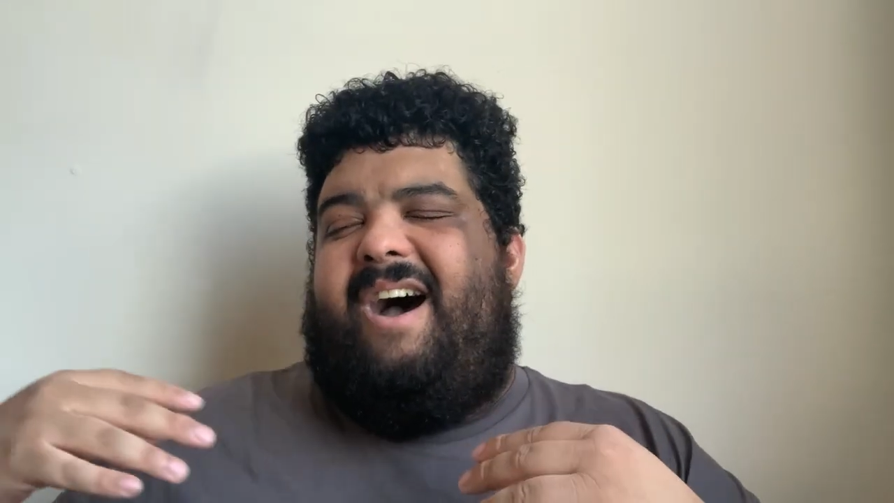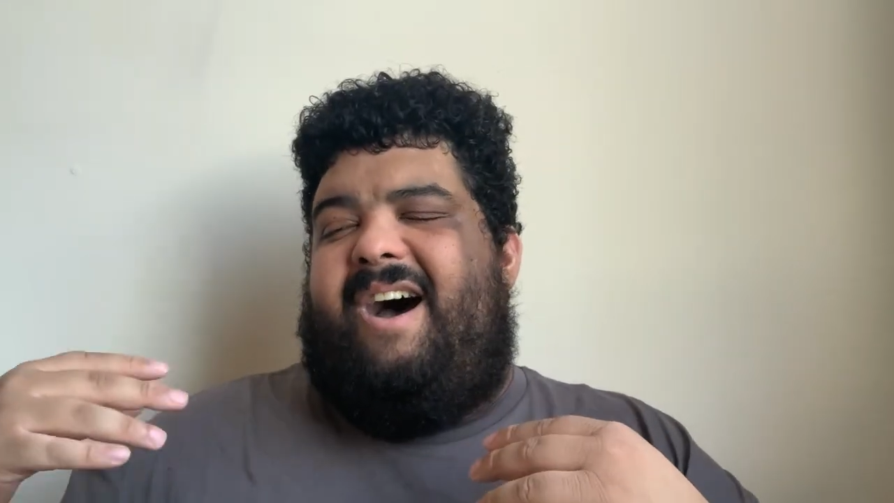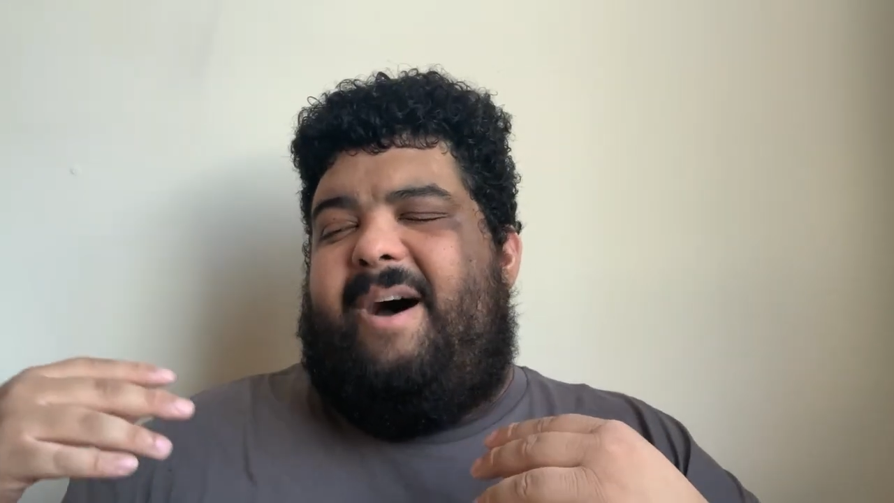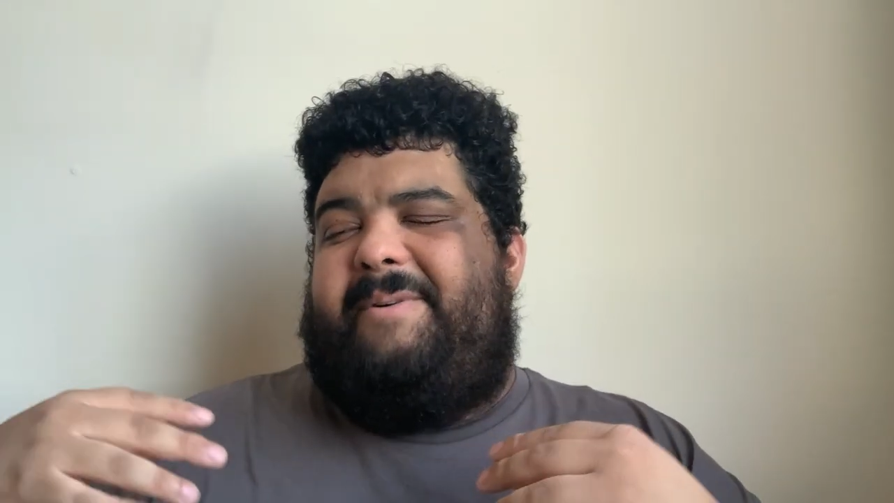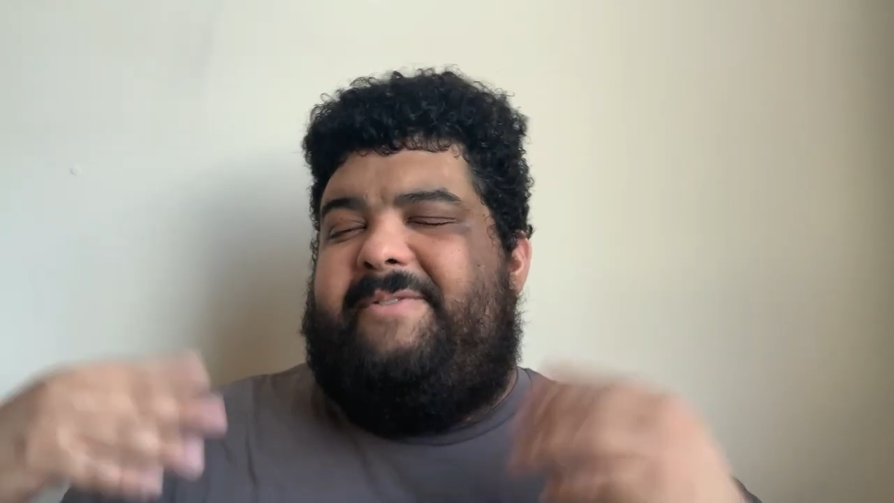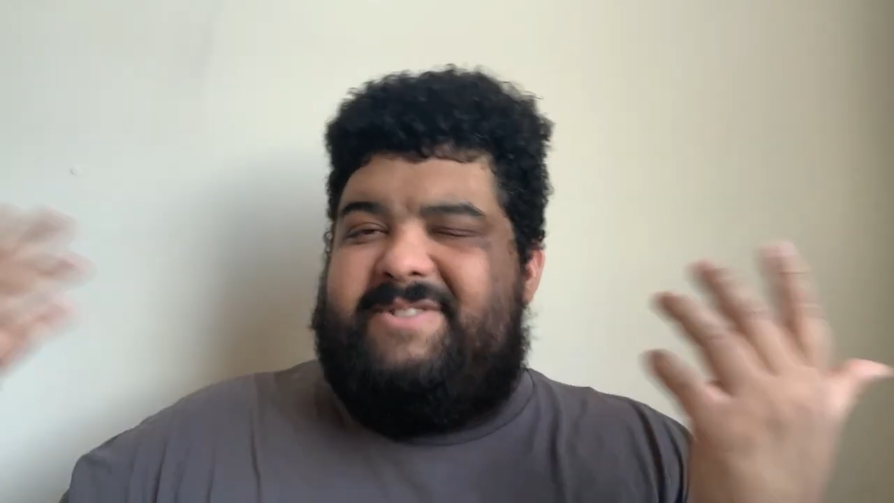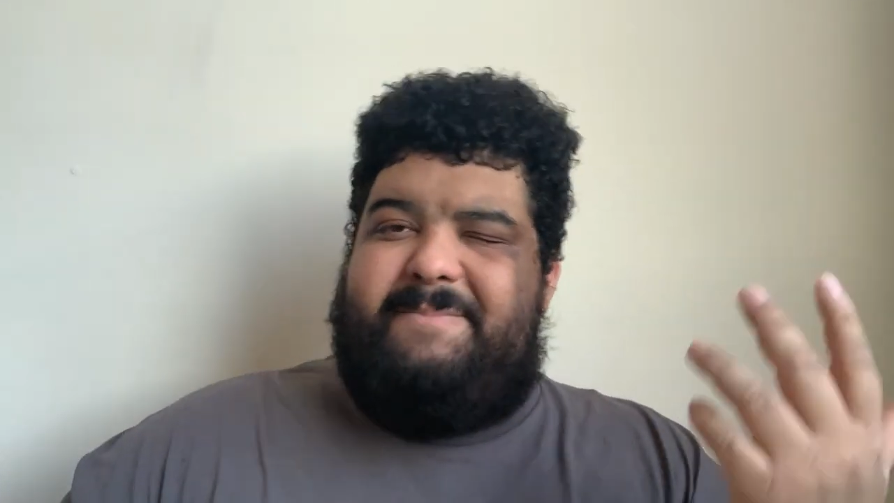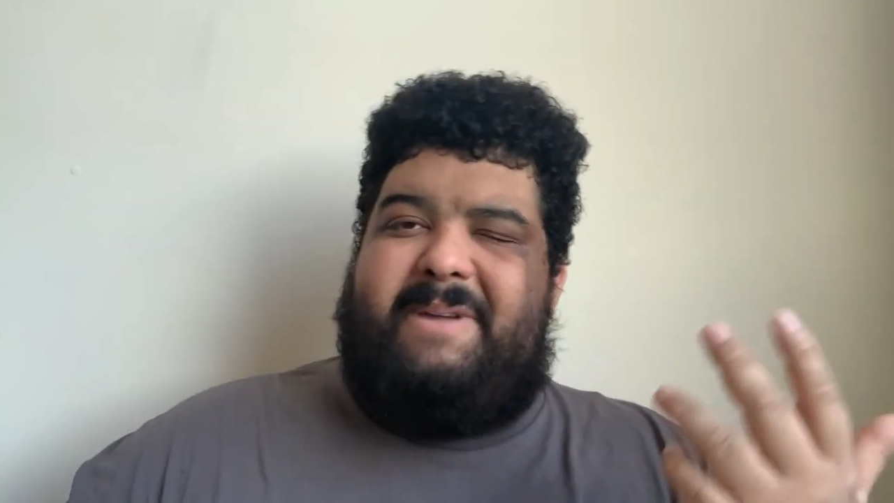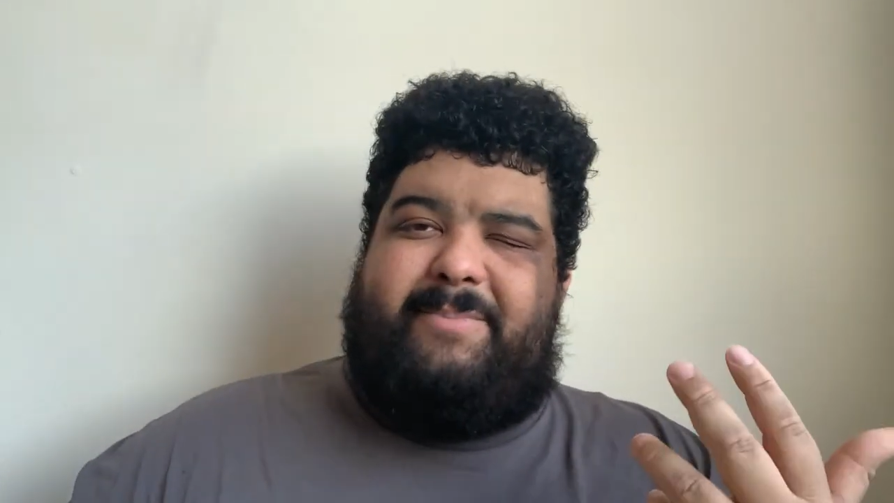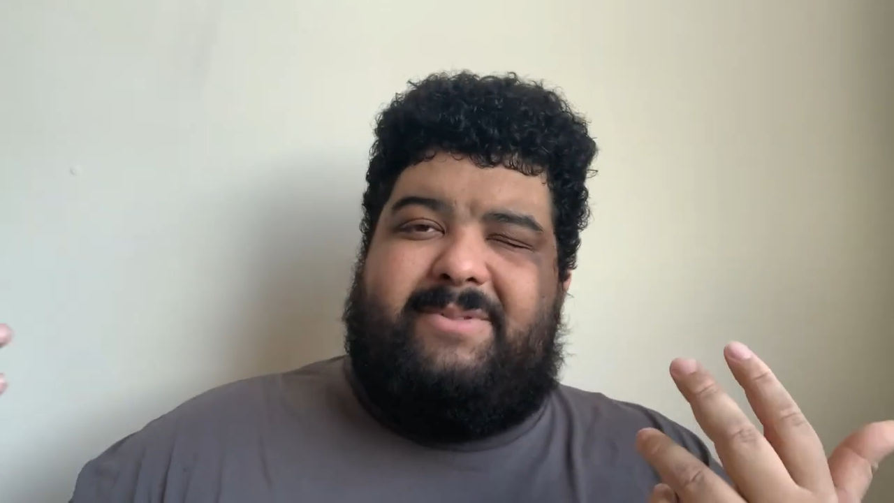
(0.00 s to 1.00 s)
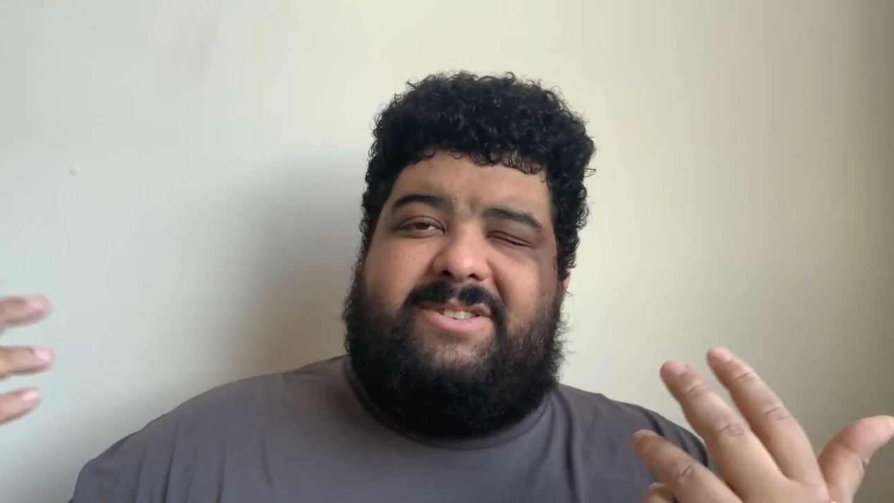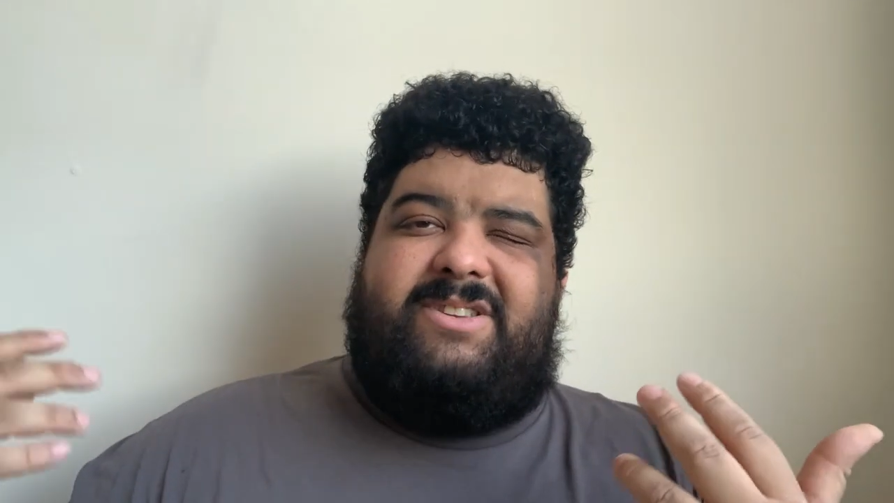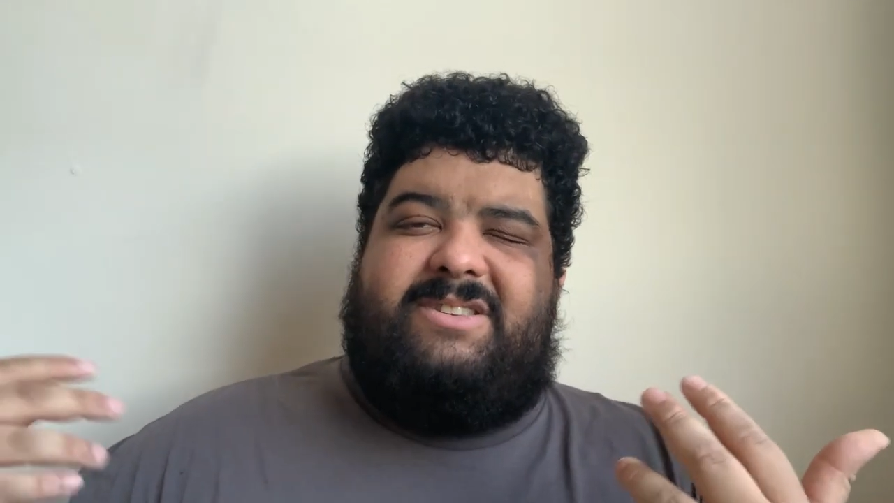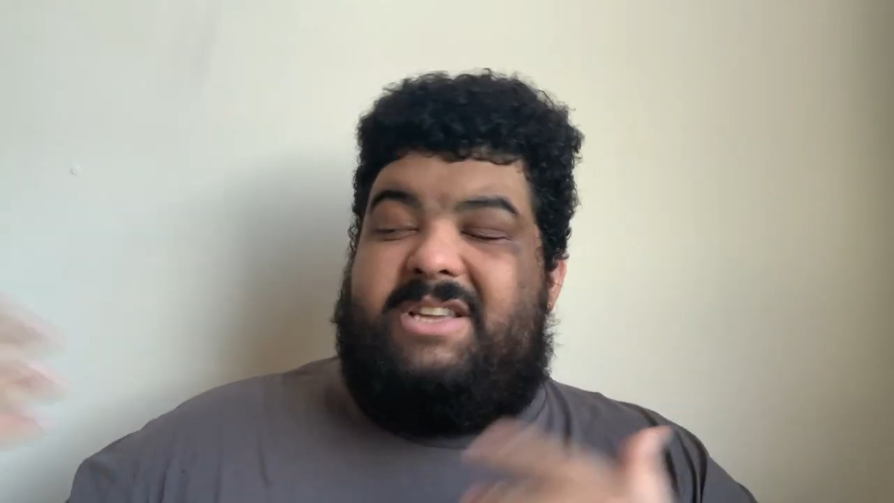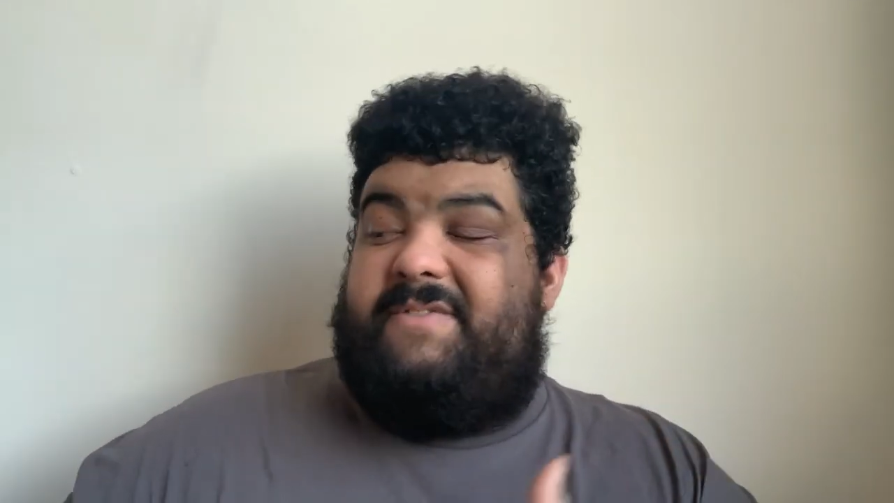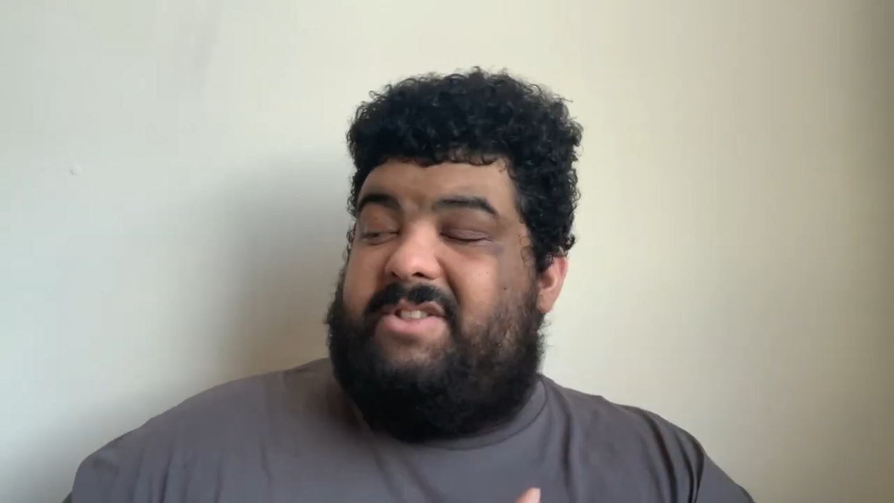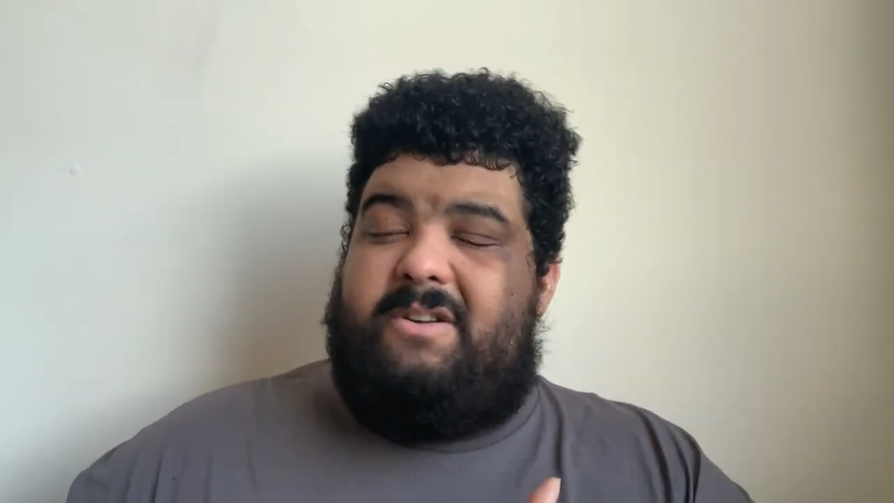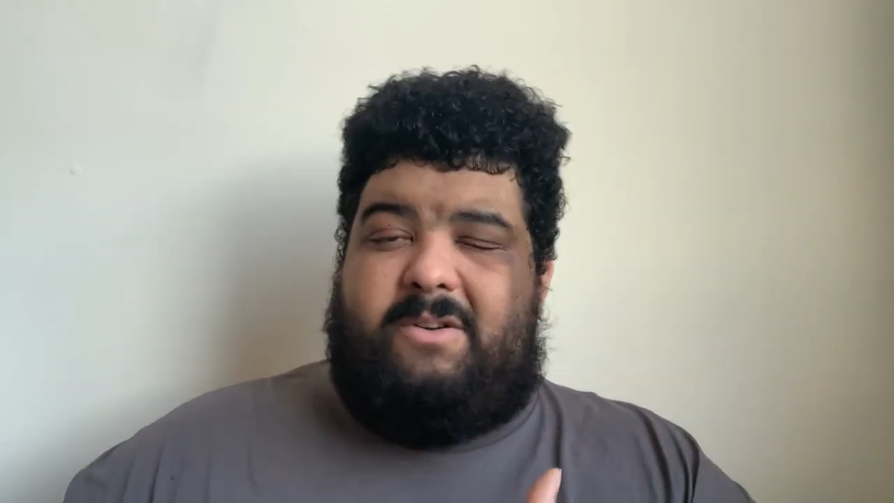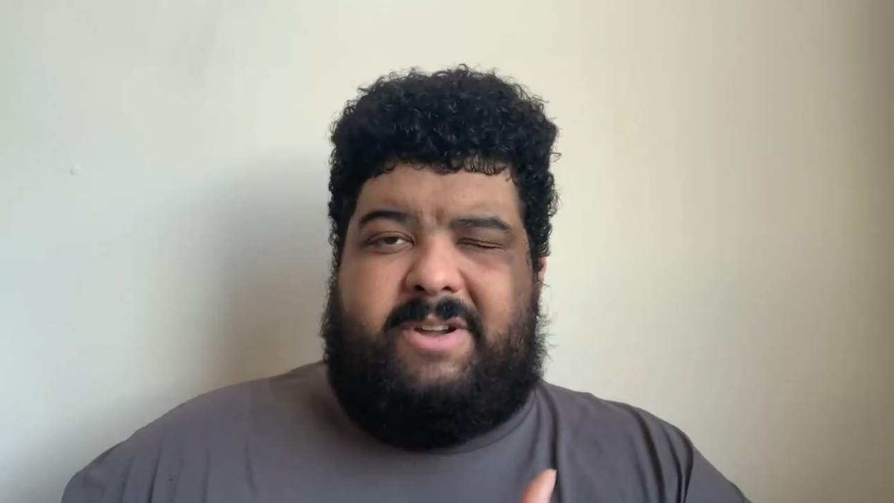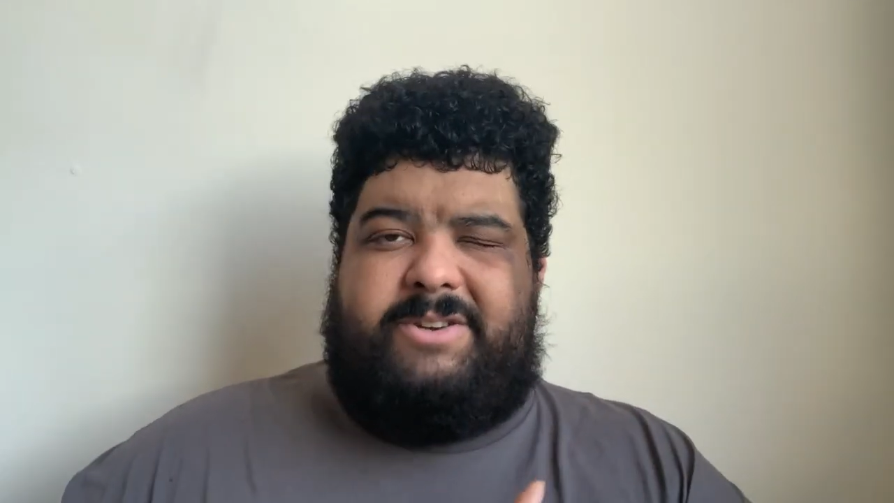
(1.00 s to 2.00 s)
But for some people, it's just leaving their
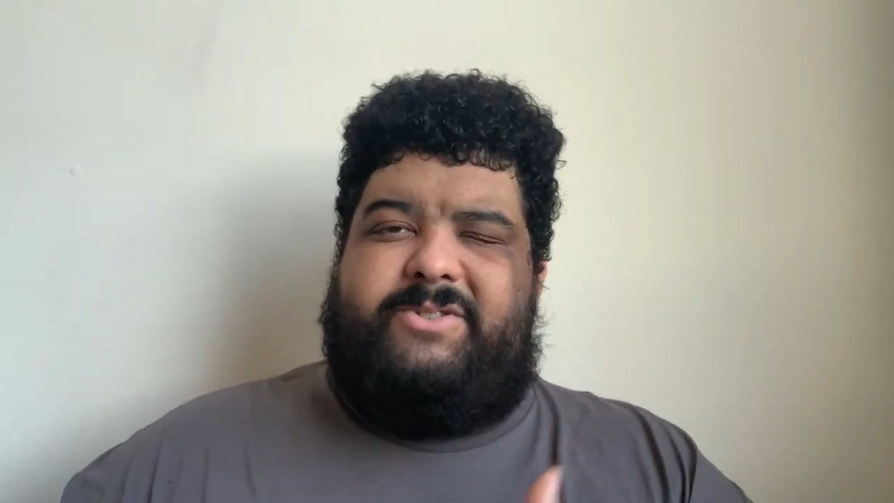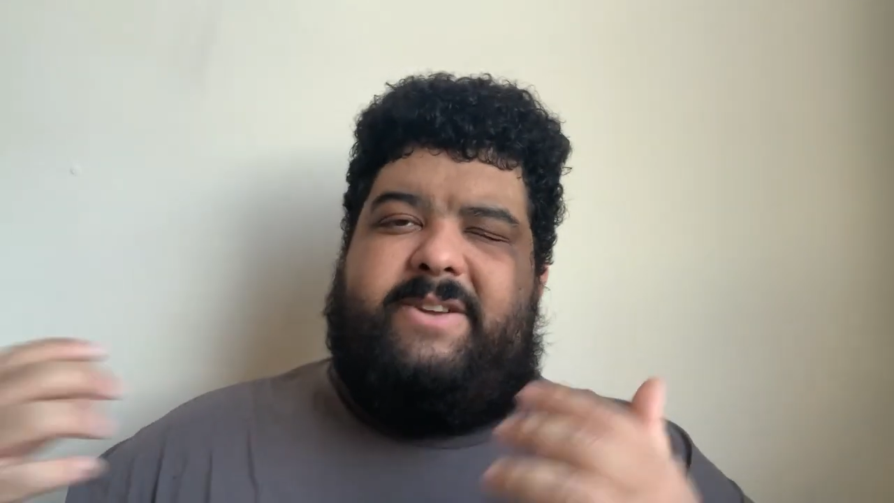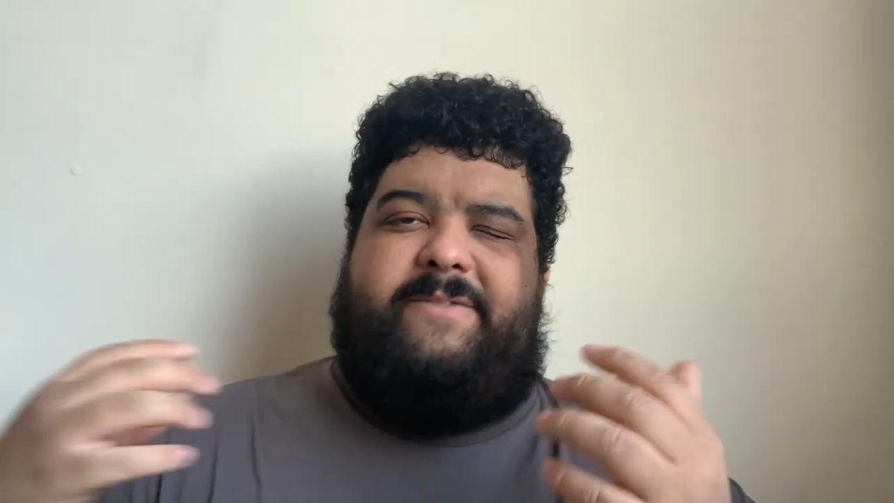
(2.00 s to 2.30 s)
home country.